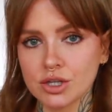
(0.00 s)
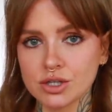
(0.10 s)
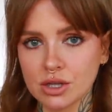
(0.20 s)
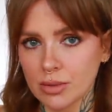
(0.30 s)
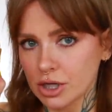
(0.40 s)

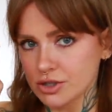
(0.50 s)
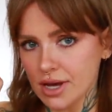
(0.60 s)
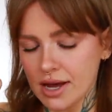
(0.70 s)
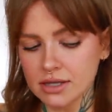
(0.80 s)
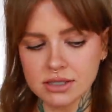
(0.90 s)
to the bigger
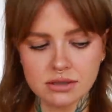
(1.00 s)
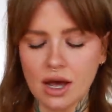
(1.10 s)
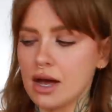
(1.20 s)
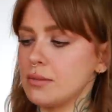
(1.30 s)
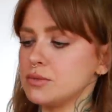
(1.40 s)
size.
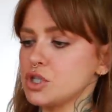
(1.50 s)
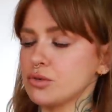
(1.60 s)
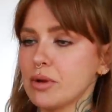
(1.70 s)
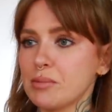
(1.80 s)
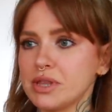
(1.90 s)
Um, just
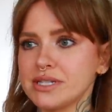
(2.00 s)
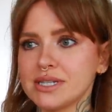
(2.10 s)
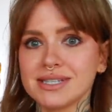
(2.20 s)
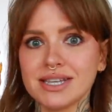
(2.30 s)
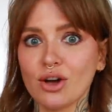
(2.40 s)
remember this
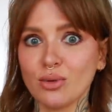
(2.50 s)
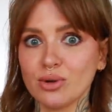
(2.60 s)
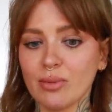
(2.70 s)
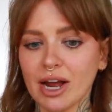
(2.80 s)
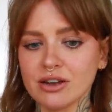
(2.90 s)
is the
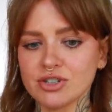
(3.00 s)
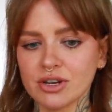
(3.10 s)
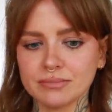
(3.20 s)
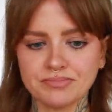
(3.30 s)
older packaging.